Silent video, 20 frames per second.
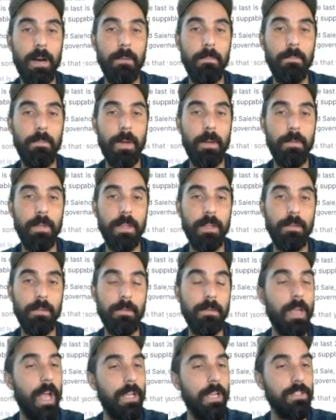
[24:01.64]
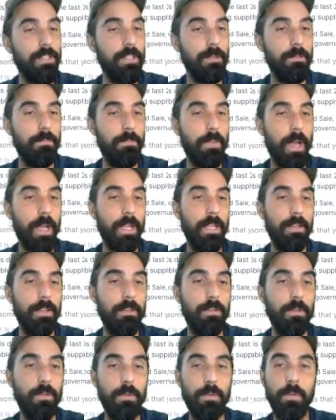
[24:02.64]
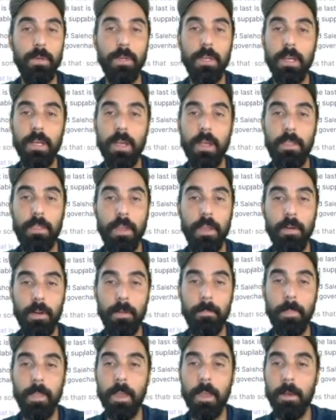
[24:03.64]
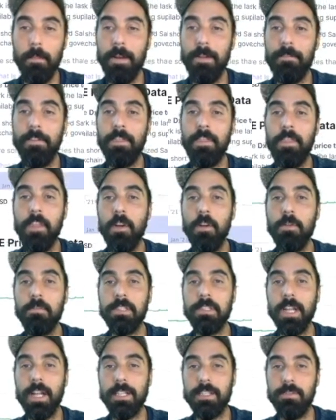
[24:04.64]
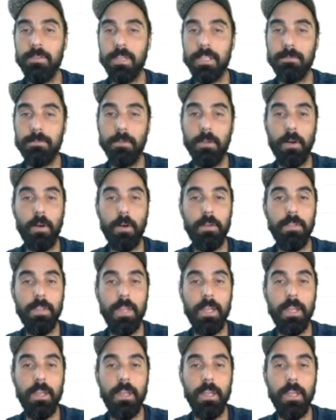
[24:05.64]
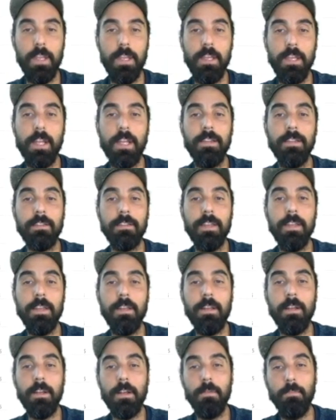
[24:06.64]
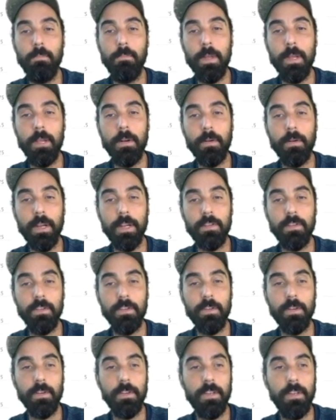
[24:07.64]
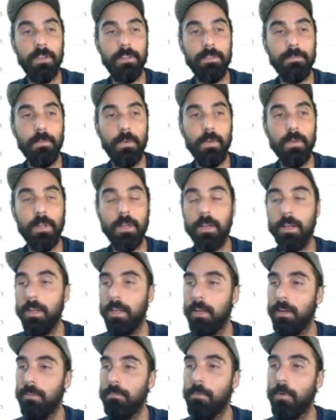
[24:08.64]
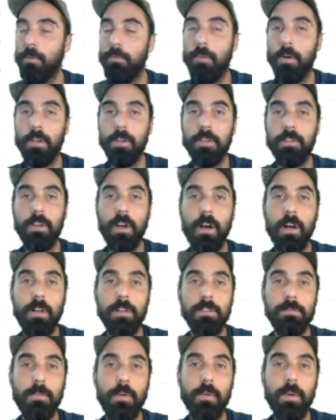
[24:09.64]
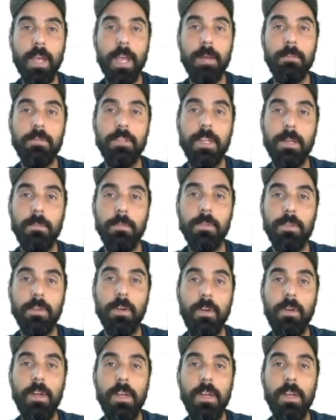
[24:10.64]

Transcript: maybe cash in back into Ethereum. But if Ethereum starts to explode, then you can see big corrections on these smaller, more volatile, small cap gems. So